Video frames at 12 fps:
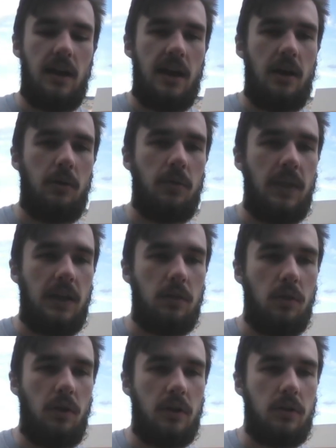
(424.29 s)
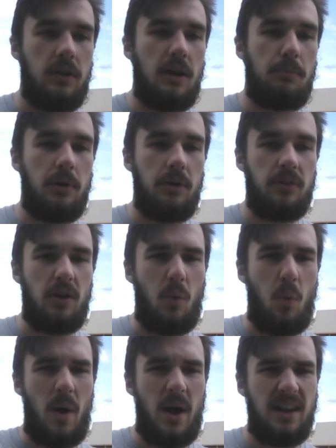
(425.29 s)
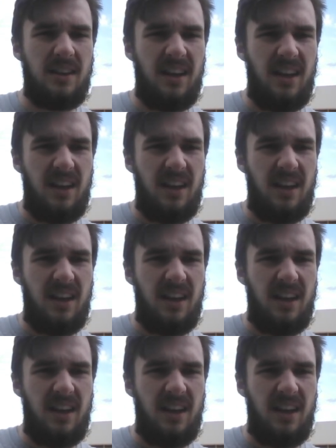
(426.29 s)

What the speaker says: how they look. Numbers are white.